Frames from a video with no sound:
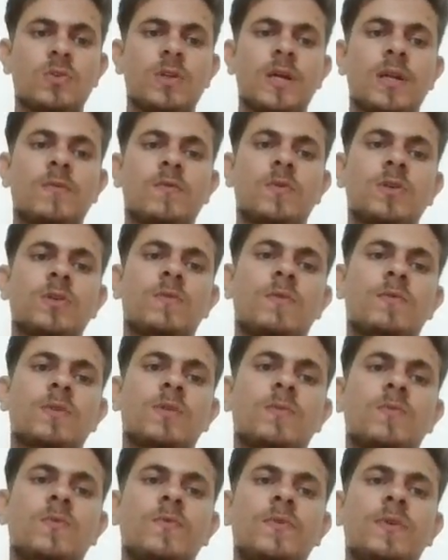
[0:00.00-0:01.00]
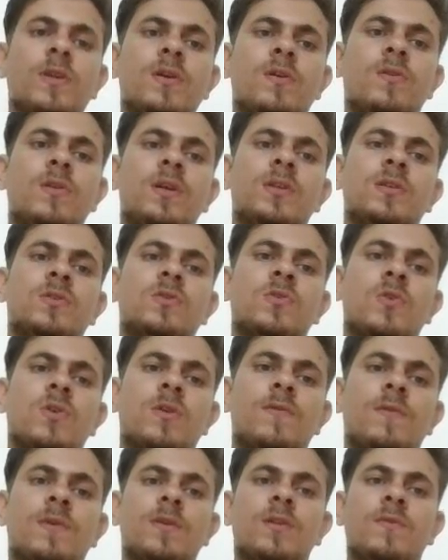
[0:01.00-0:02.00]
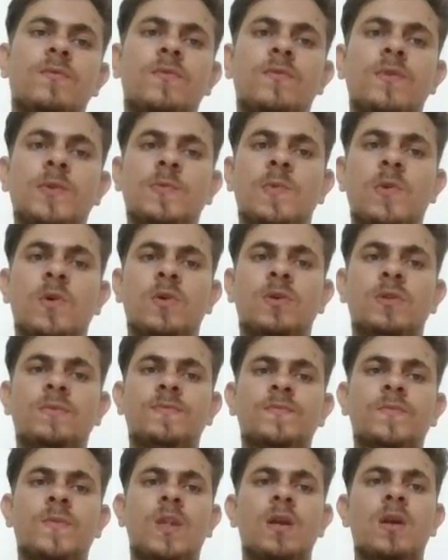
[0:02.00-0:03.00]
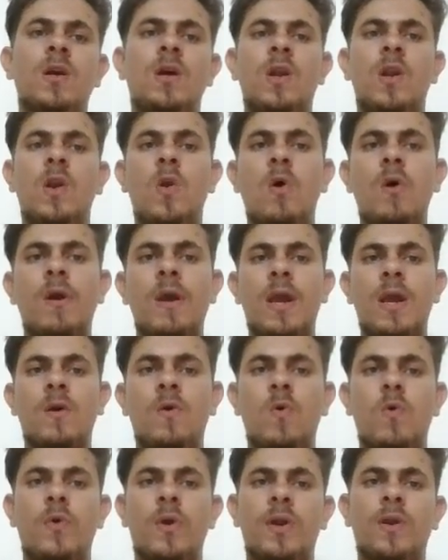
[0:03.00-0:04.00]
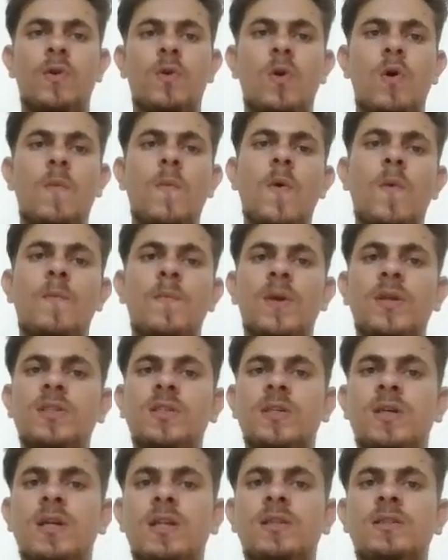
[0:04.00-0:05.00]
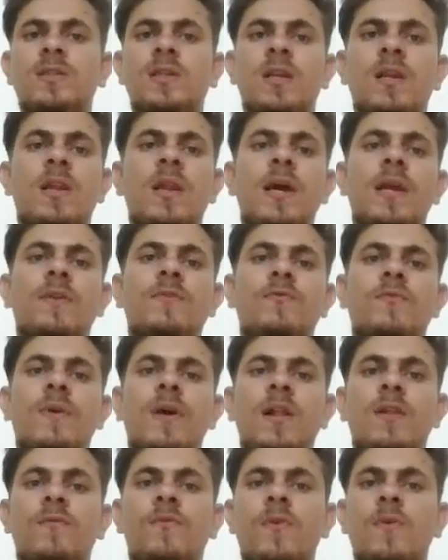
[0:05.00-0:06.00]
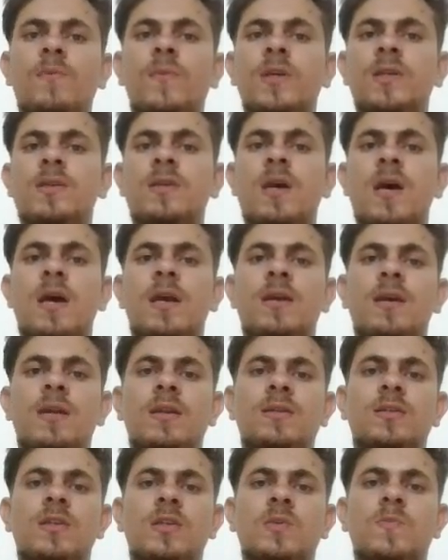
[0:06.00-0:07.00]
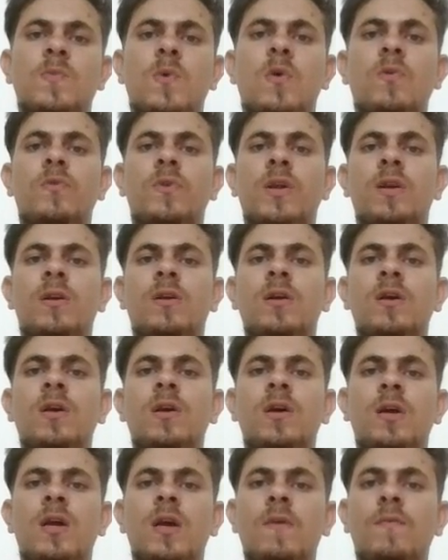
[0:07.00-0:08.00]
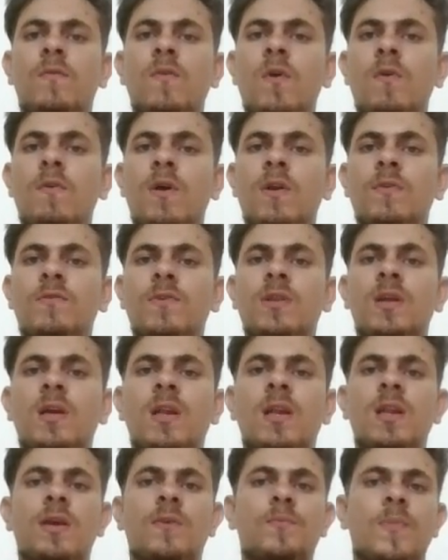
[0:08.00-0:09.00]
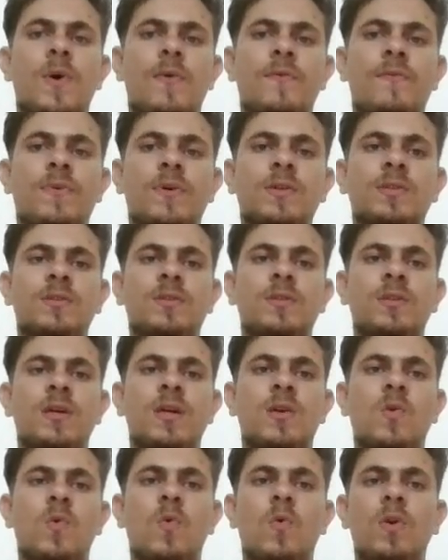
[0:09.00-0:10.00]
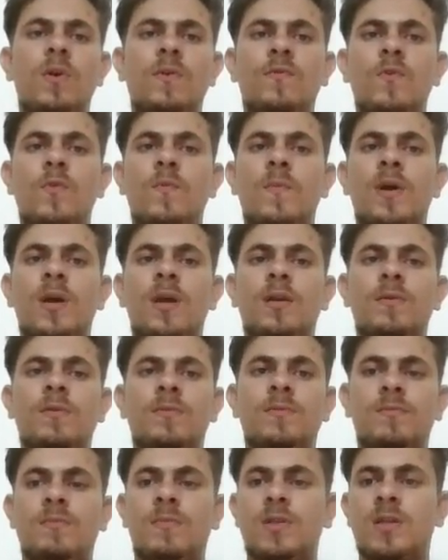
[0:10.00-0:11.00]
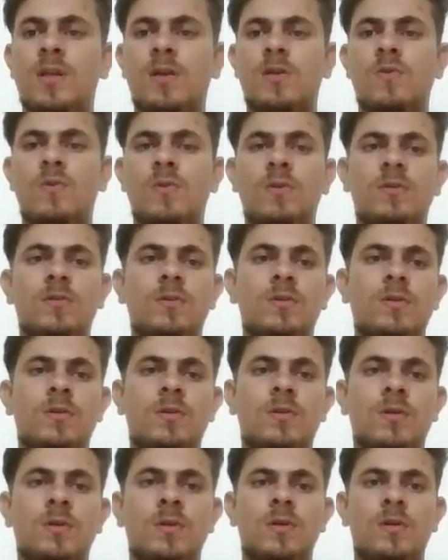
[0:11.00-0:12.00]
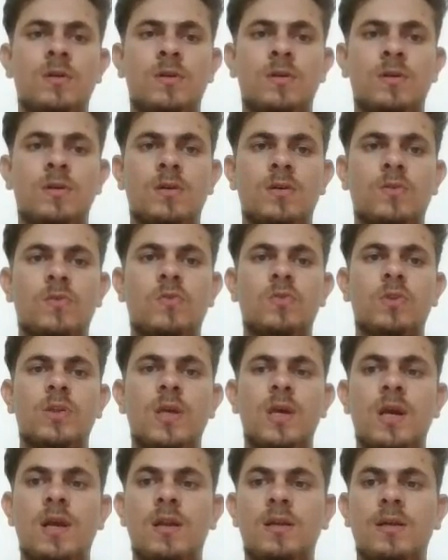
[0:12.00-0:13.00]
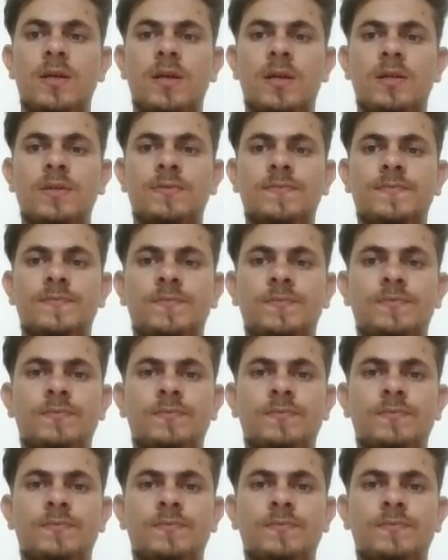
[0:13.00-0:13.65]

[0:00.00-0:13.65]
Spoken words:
That was about the movie. Now let's talk about the movie's plot. Long ago, a drop of magical sunlight fell from the sky and sprouted a flower with healing powers. An old woman, Mother Kothel, hid